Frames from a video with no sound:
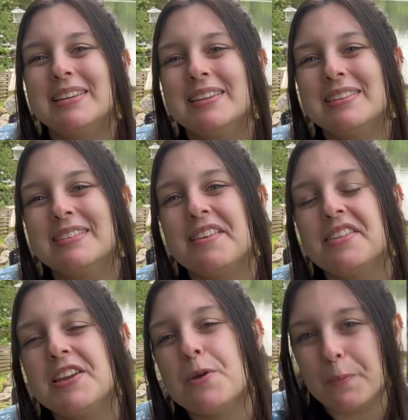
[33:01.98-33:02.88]
is
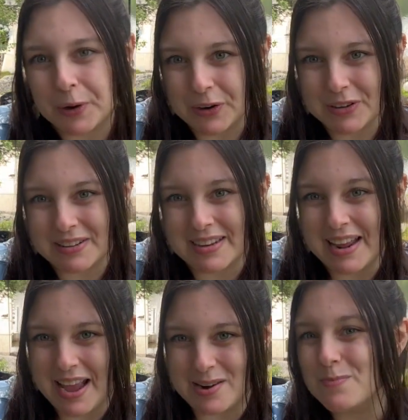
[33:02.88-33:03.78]
the birds and
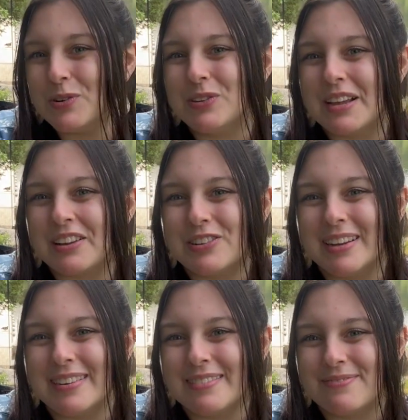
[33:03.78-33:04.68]
animals
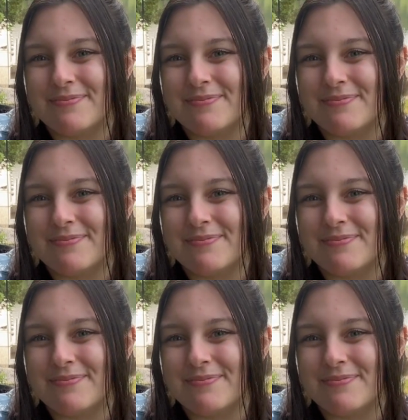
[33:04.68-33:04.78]
section.